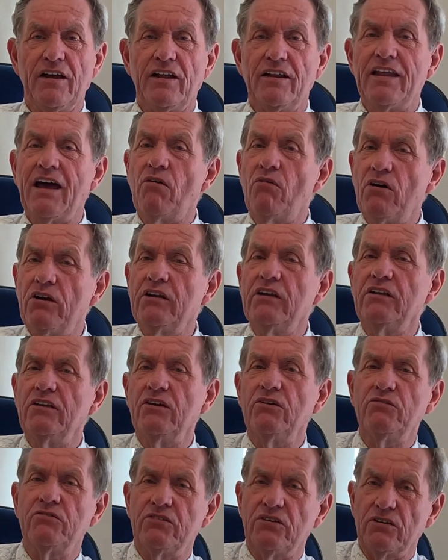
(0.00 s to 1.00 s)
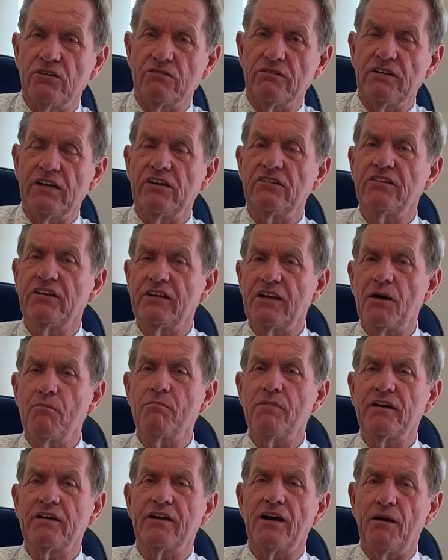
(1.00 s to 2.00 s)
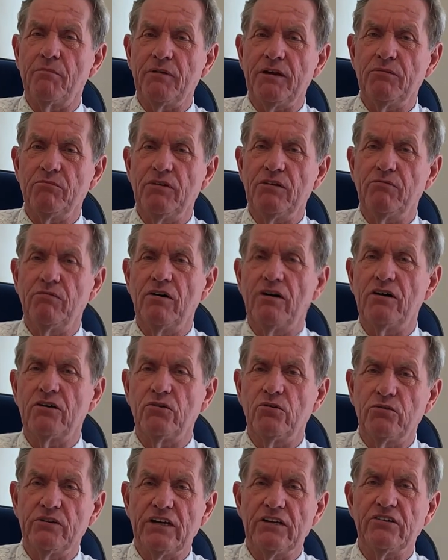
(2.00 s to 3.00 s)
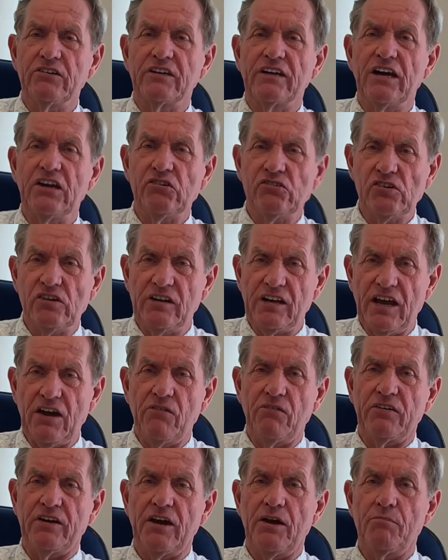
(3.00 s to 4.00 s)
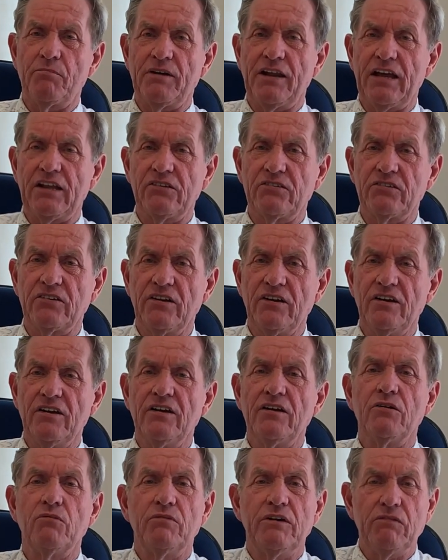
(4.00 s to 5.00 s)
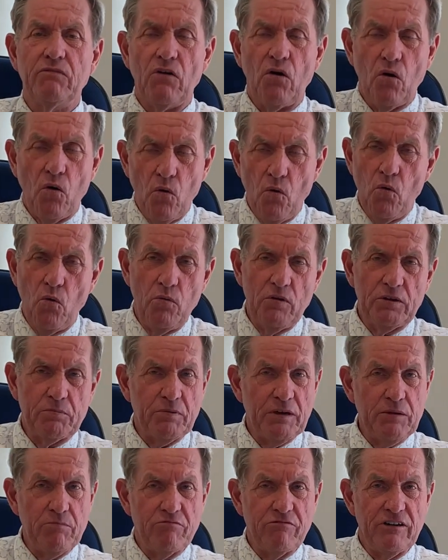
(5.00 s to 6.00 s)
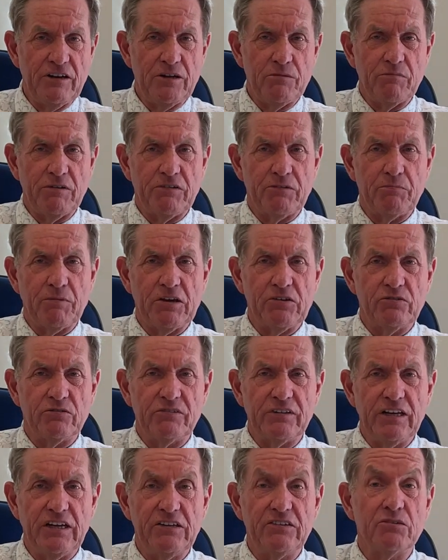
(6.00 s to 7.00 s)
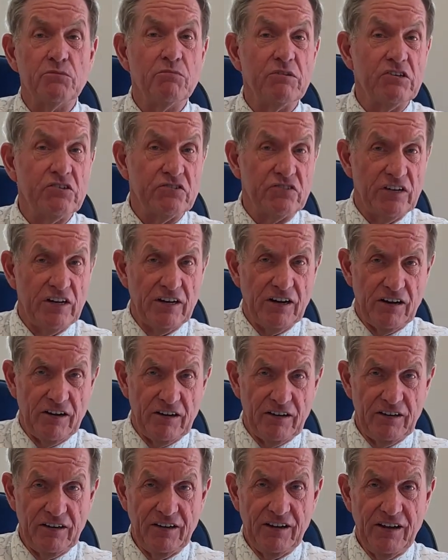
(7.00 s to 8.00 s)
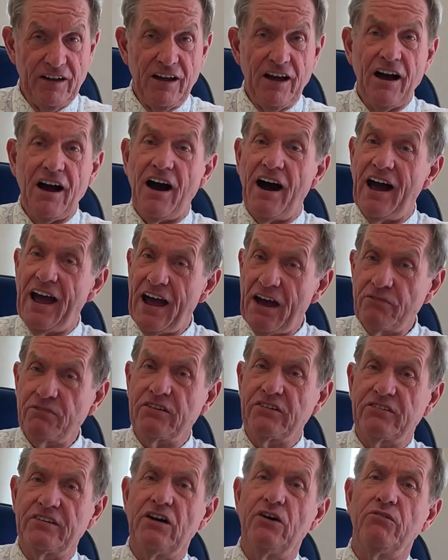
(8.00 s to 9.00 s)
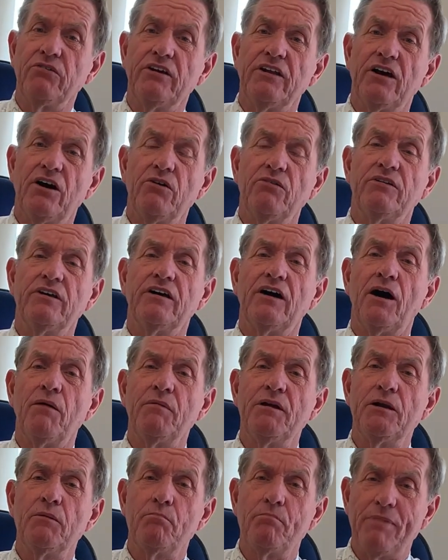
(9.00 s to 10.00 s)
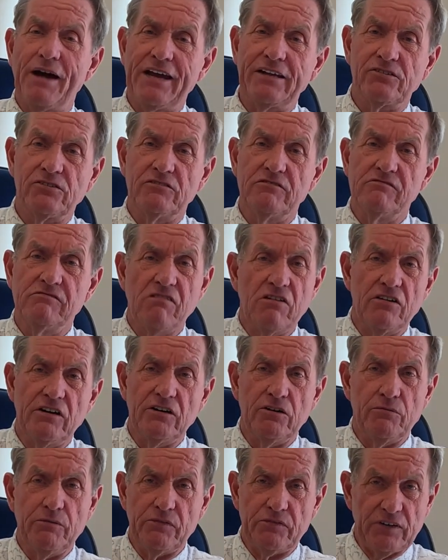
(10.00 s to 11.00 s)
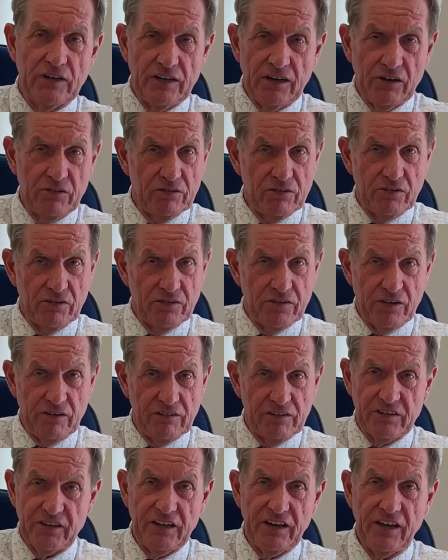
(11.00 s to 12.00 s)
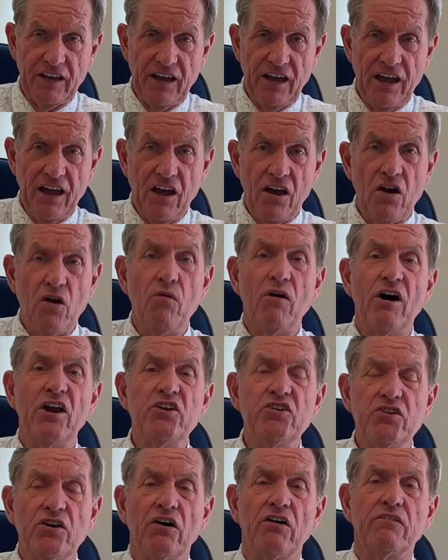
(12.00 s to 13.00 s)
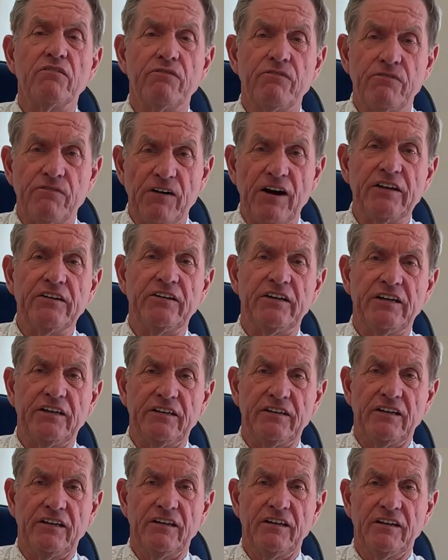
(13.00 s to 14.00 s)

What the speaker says: Now on the new children, there's a number coming with what are called educational and healthcare plans. We've always been brilliant with special needs and we still are. I have to tell you though that I'm in a battle royal with the local authority who are not funding